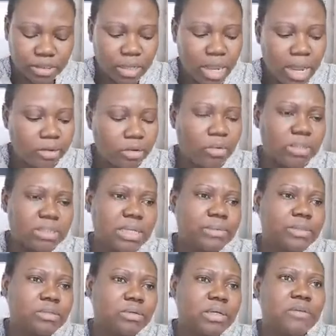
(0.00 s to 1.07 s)
I don't know what I
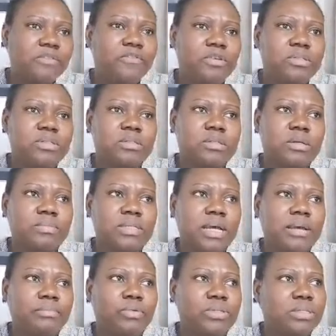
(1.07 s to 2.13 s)
was looking for
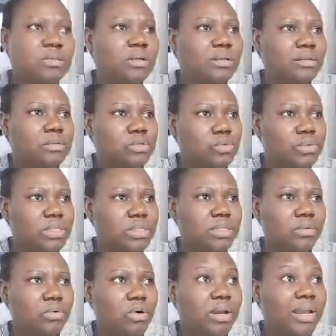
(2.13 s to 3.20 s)
sometime. Was it not 2 weeks
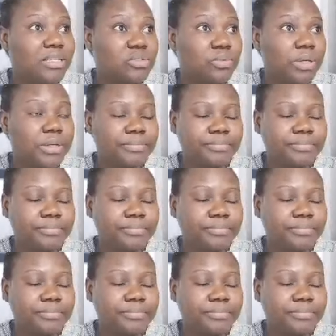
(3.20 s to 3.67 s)
ago or last week?